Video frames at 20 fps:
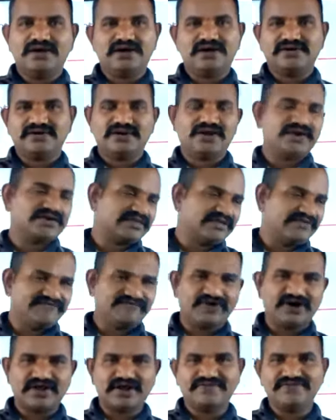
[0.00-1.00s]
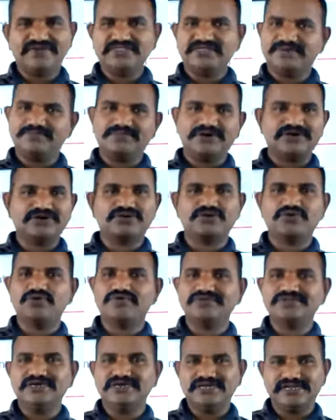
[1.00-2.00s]
not the far away, then better to go with
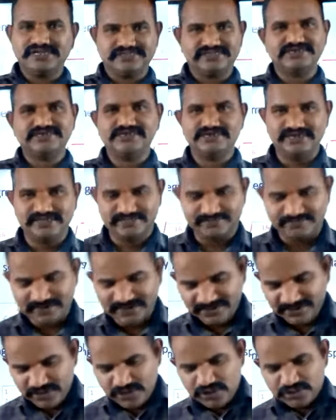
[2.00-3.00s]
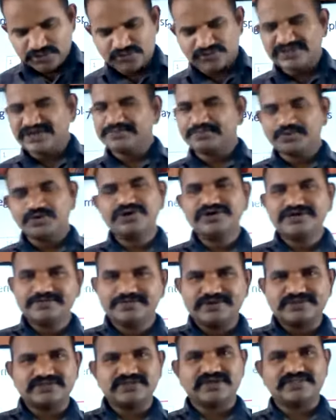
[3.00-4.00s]
the LCD display. So that purely
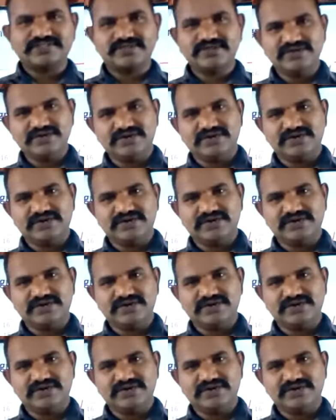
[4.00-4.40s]
depends on the